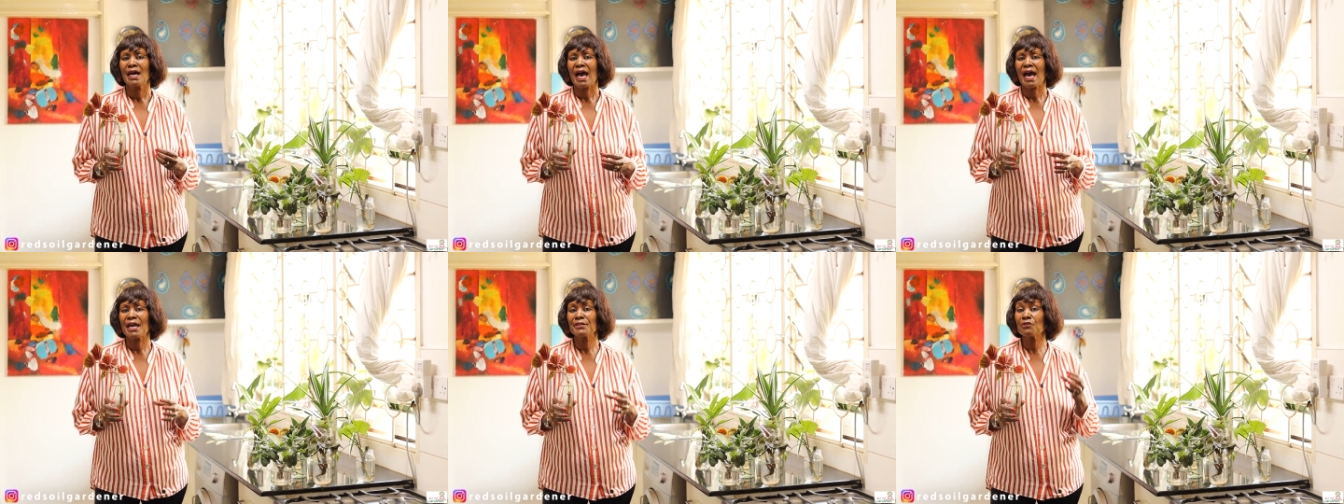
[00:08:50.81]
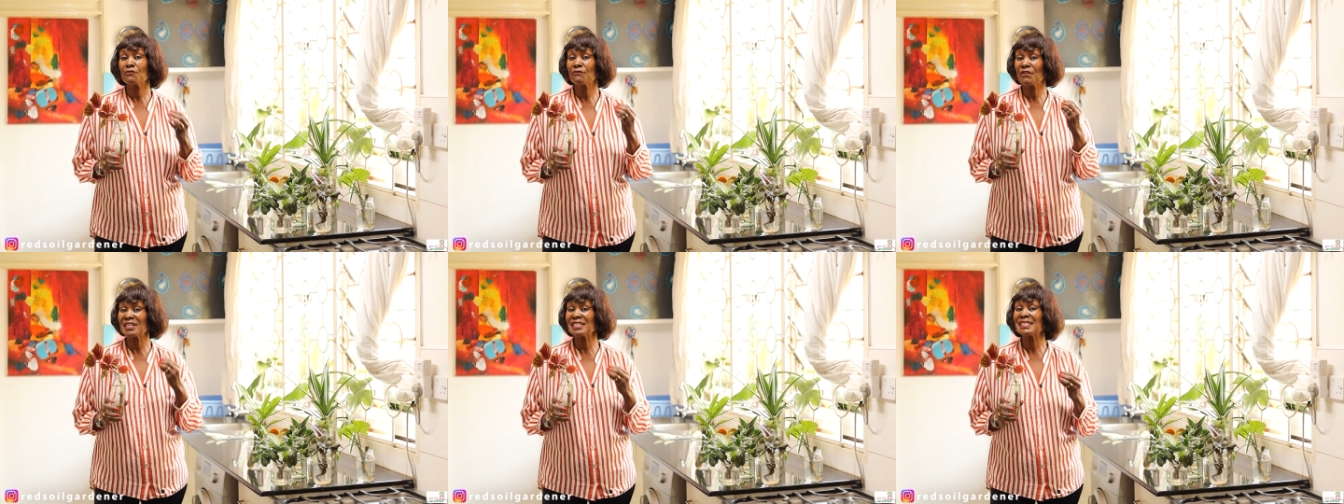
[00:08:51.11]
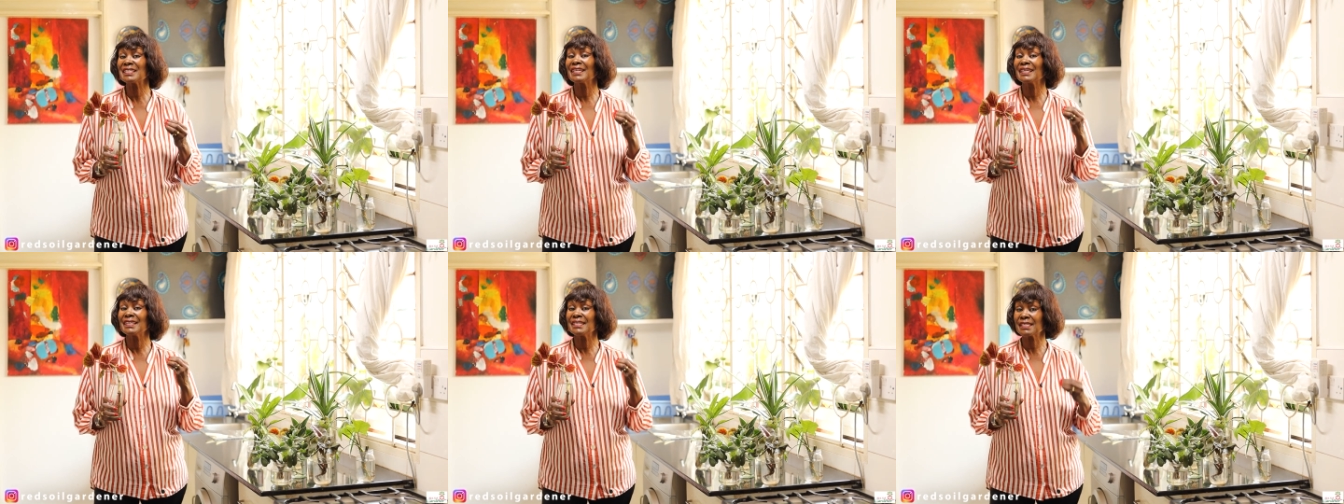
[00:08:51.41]
and your
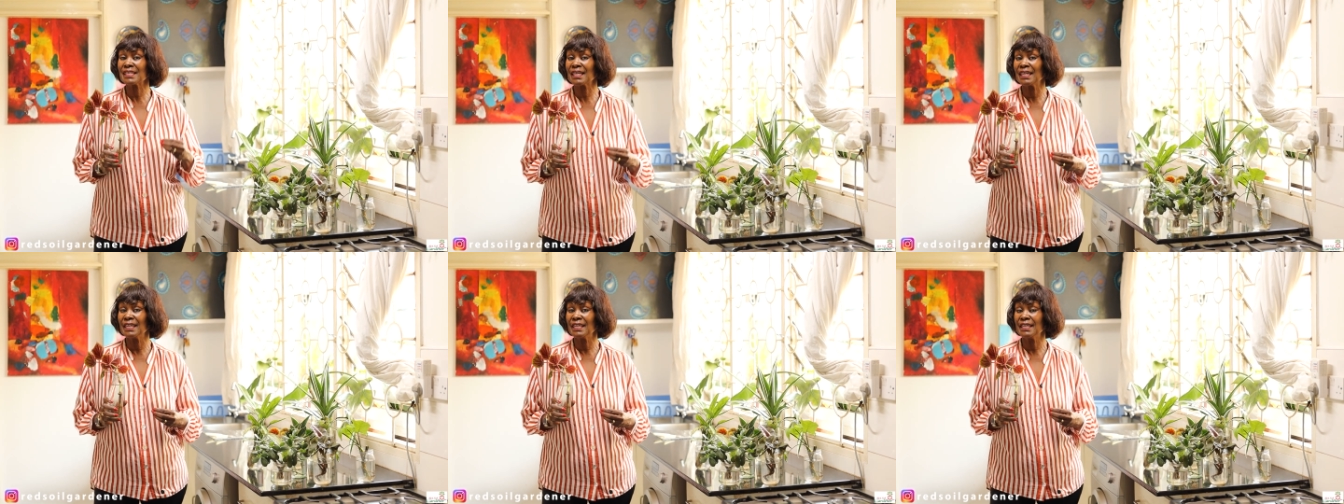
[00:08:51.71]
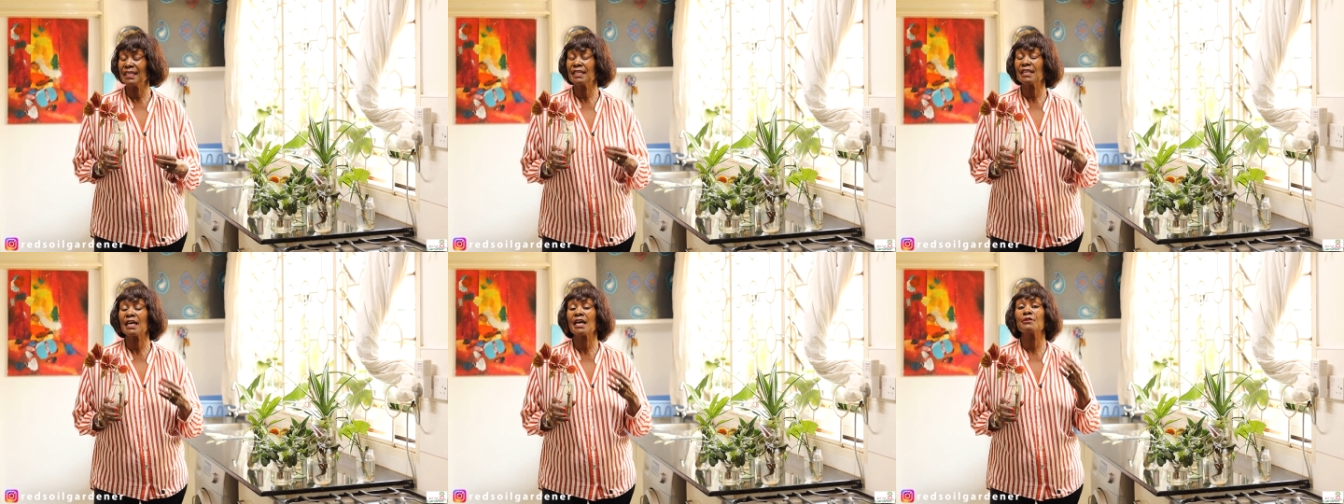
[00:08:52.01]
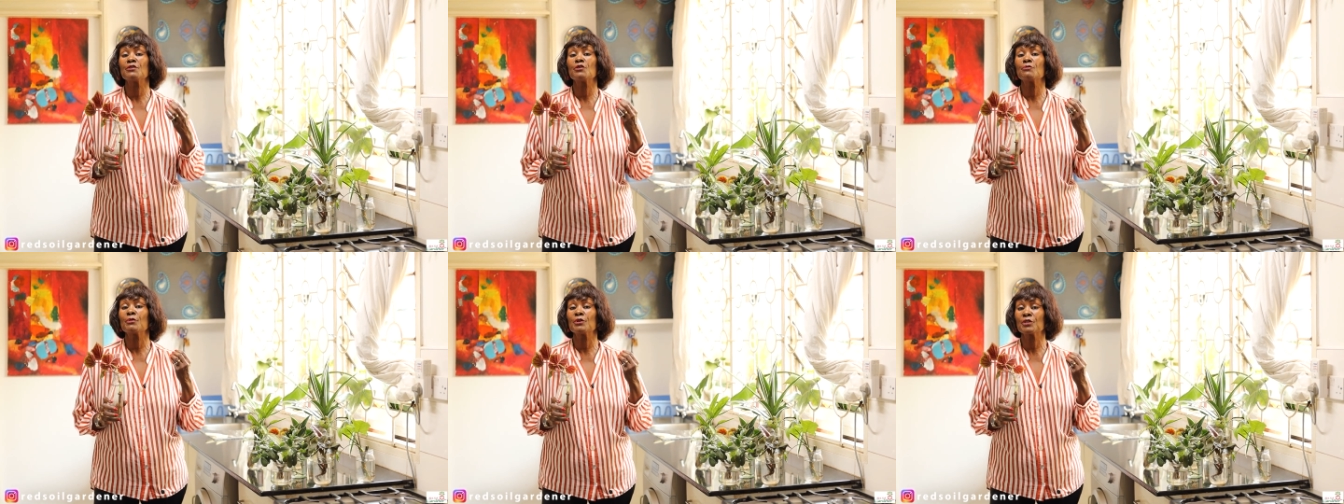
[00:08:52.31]
vessel is clean,
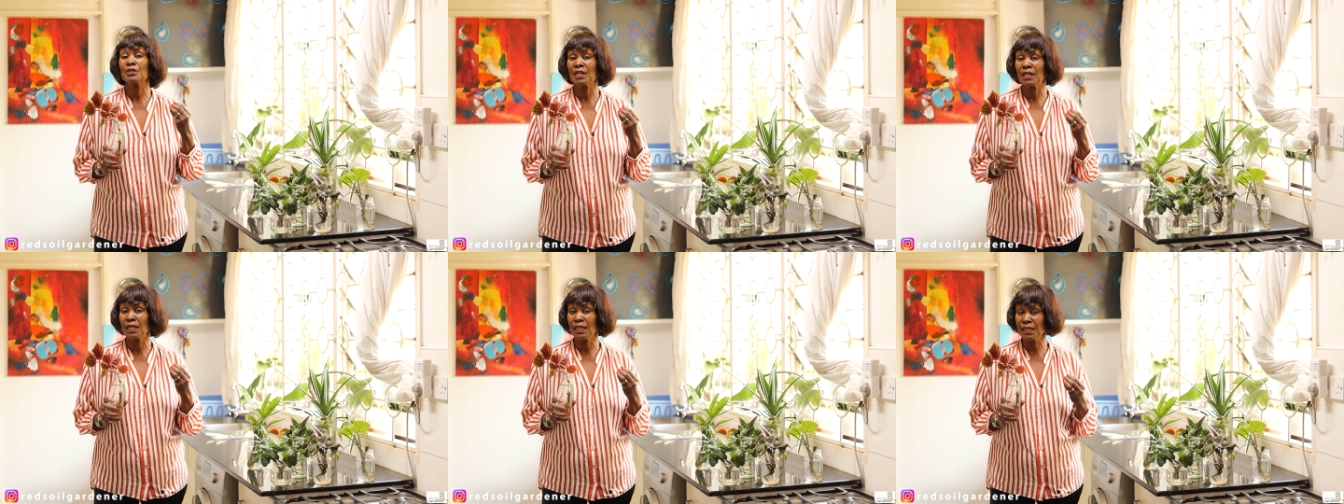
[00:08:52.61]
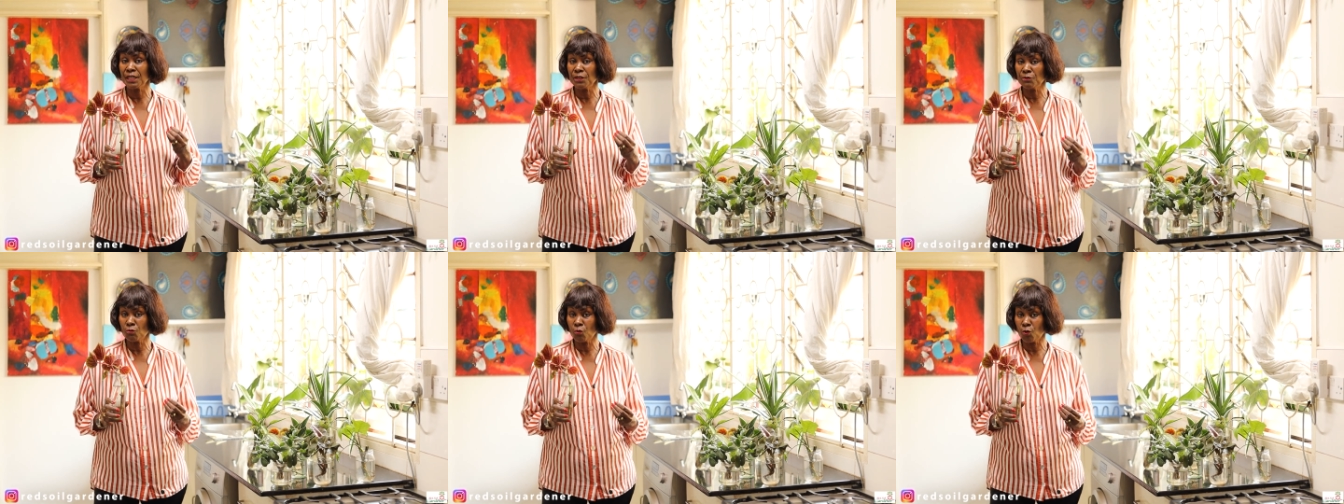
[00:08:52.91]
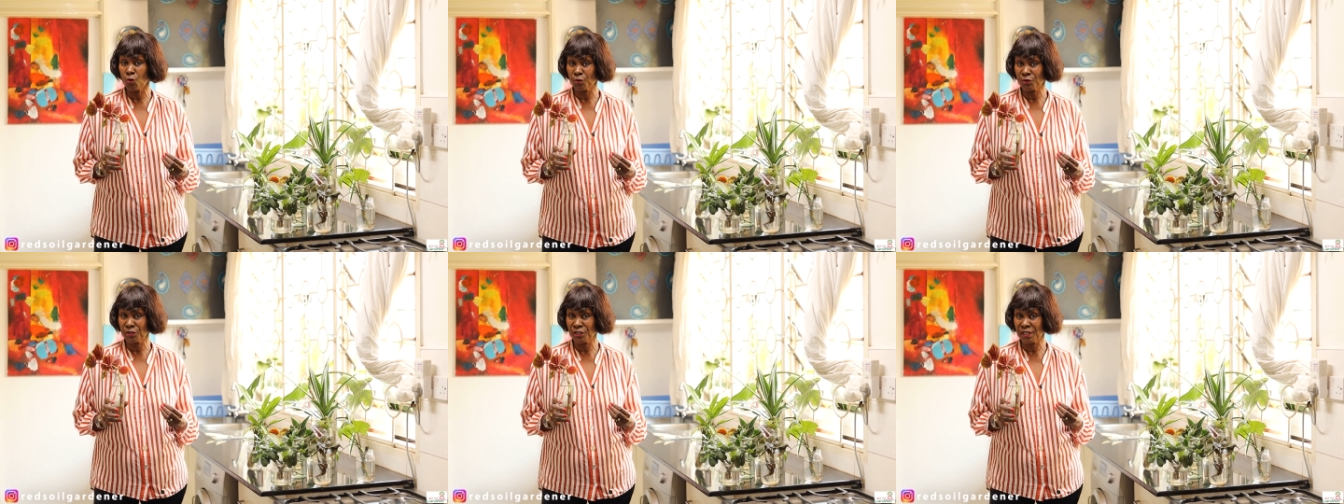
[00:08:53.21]
and you put clean
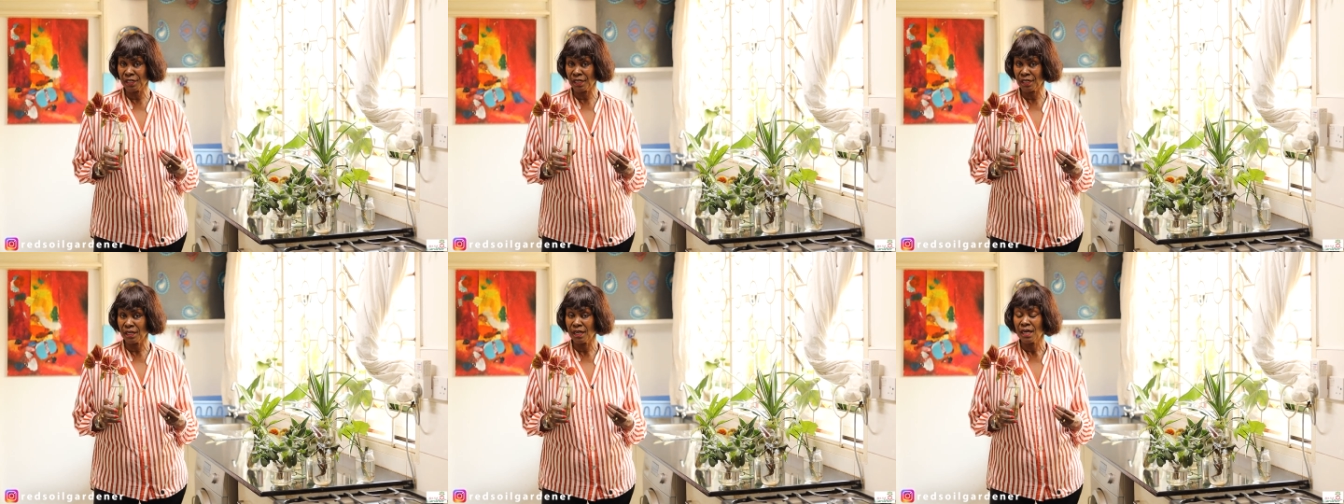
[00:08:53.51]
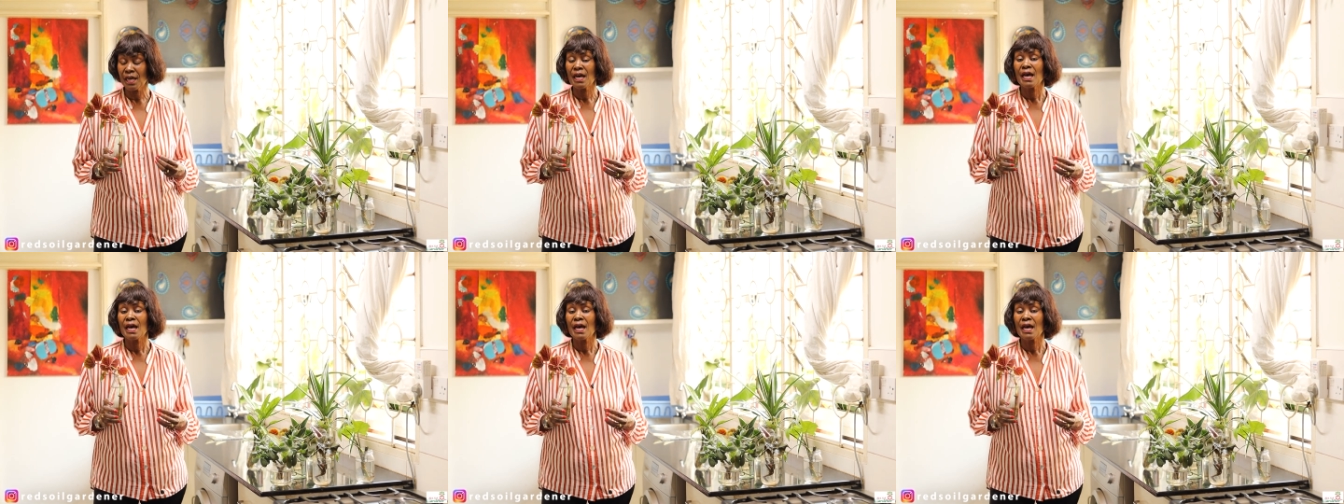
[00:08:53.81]
water